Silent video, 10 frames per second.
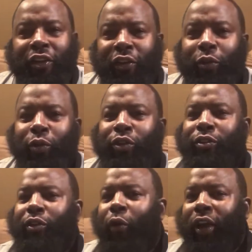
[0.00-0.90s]
you
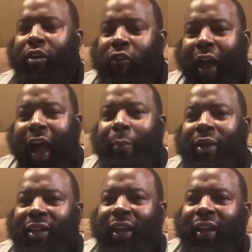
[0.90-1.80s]
doing
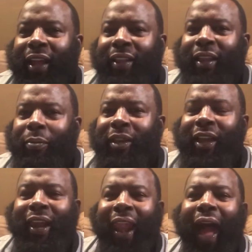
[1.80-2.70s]
crime and then end up
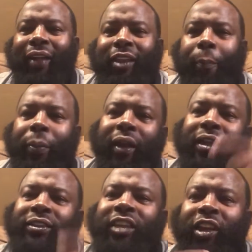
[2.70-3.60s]
getting locked up and
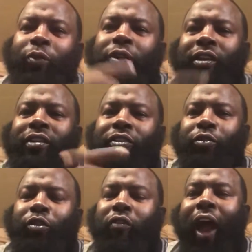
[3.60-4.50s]
continuing to
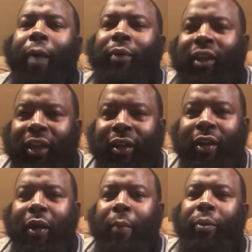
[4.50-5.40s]
do crime again,
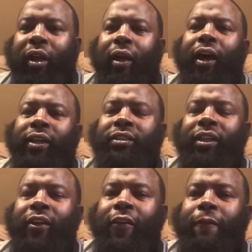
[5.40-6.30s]
because
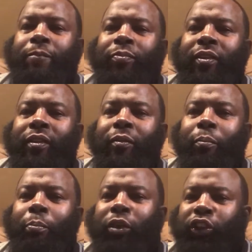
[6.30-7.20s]

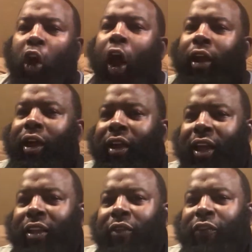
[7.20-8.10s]
majority of
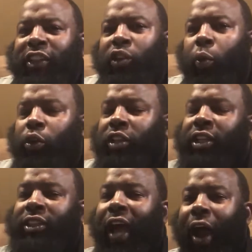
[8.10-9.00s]
the individuals in
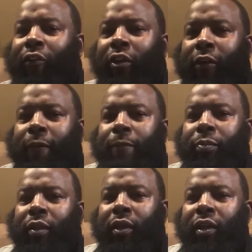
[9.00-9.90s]
this era,
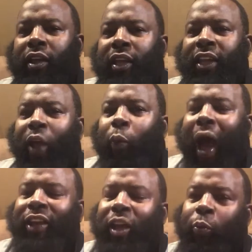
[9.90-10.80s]
they
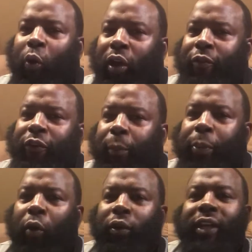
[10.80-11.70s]
wind up working for the
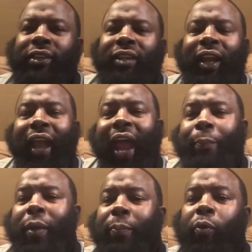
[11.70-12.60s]
police. And a lot
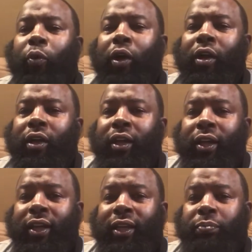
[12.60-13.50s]
of people
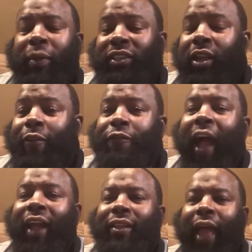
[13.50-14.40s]
is missing the
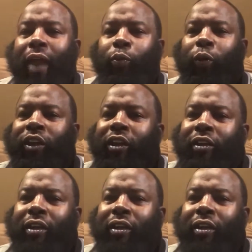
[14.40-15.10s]
fact that when you're